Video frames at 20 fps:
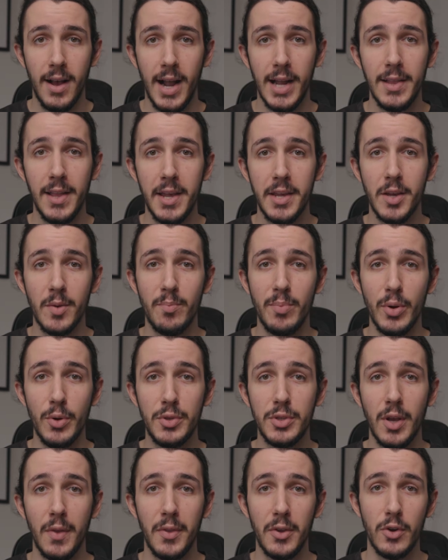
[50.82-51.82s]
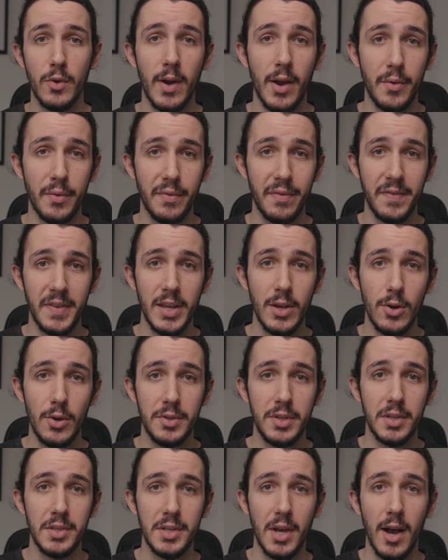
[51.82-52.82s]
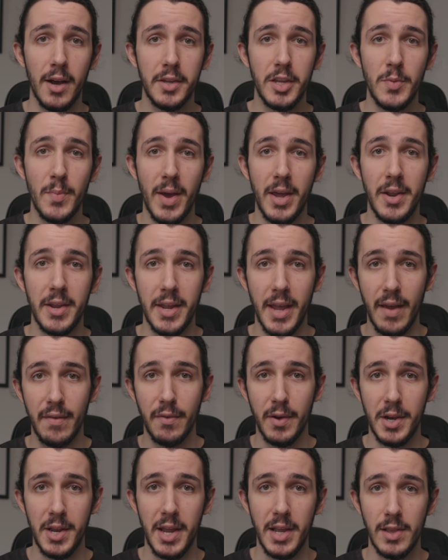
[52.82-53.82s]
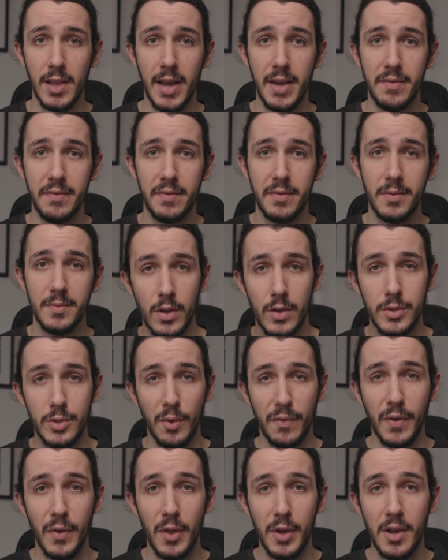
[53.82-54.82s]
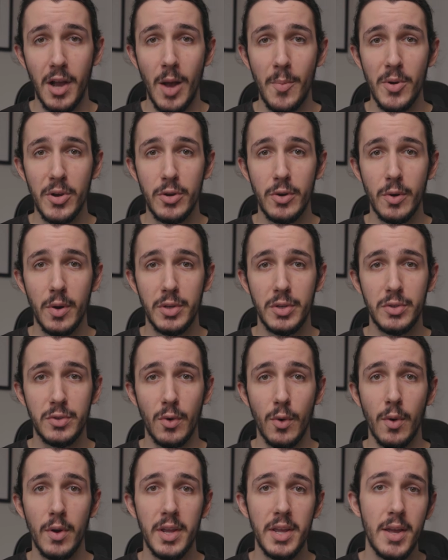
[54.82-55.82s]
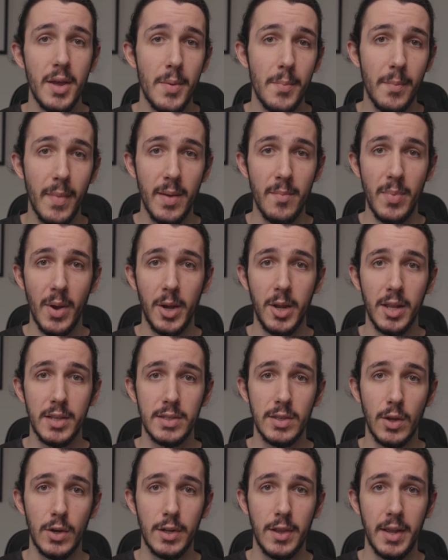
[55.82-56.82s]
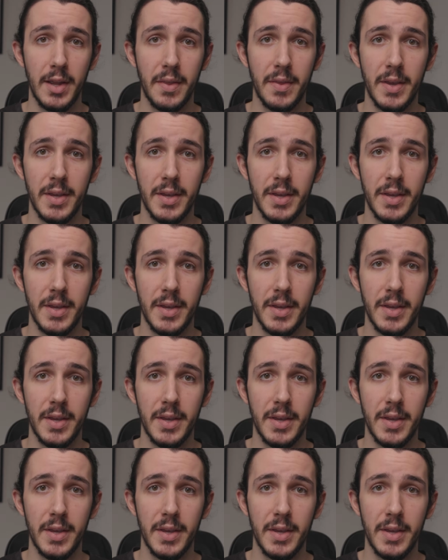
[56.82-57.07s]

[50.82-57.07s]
I like a boots on the ground feel to documenting everyday life. So for the Kamakura story, my buckets looked like